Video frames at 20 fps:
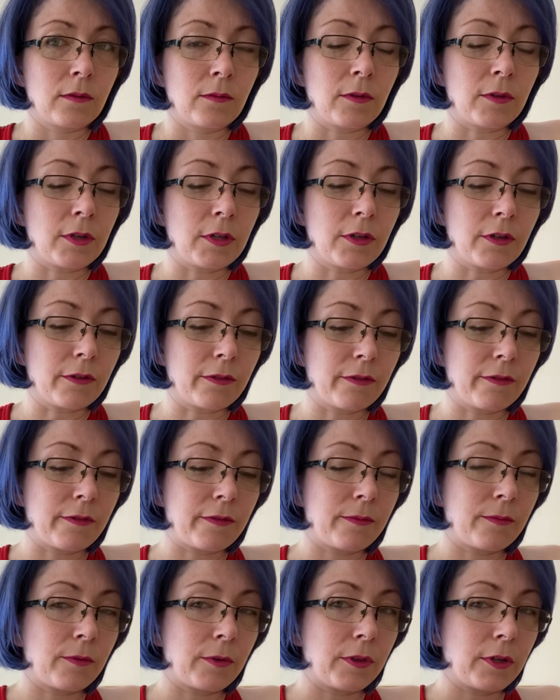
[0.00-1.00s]
within
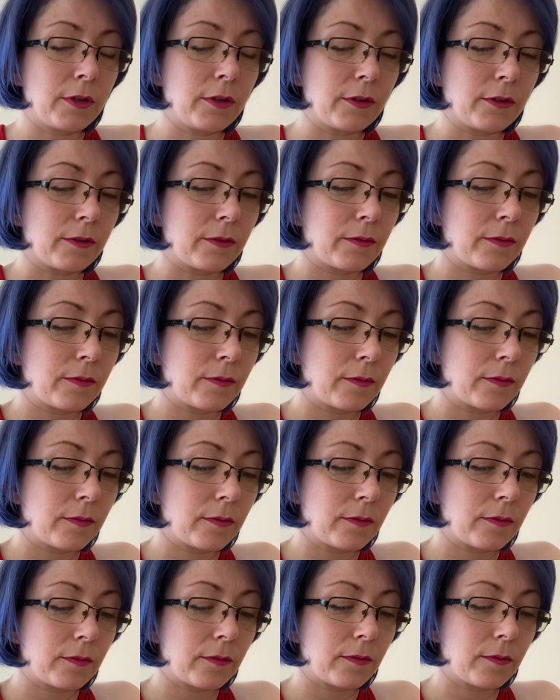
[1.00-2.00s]
your
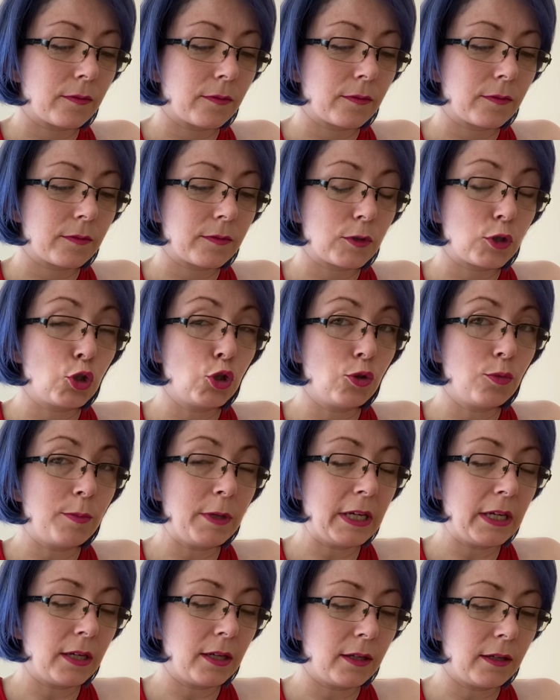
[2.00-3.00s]
to
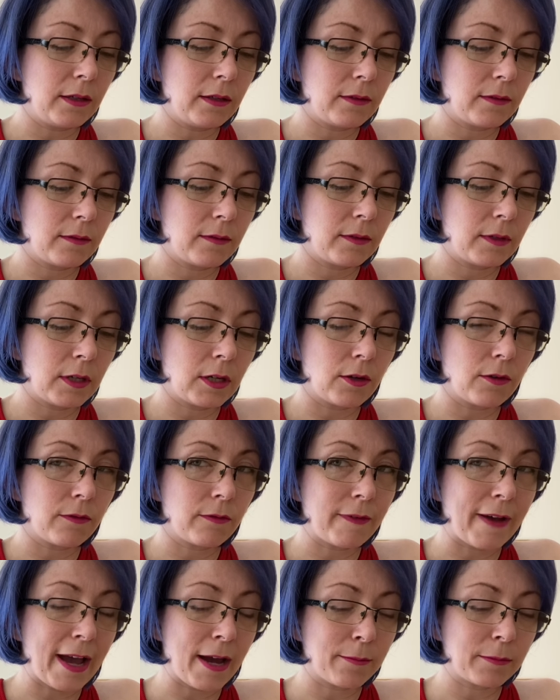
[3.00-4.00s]
be, you know,
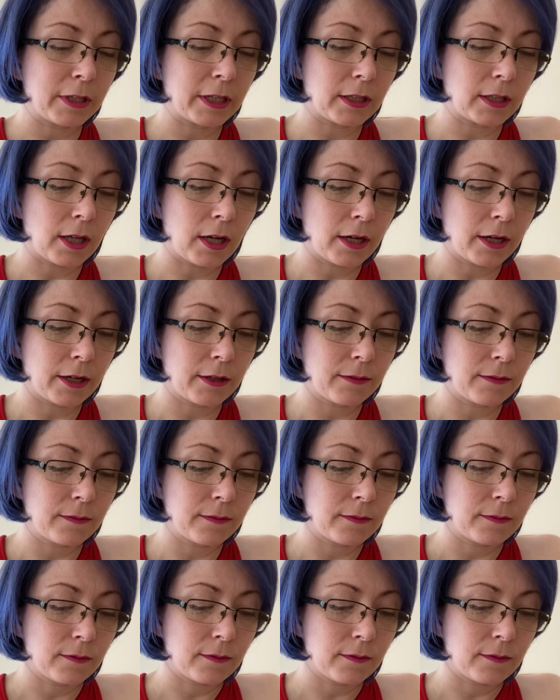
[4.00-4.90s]
family line.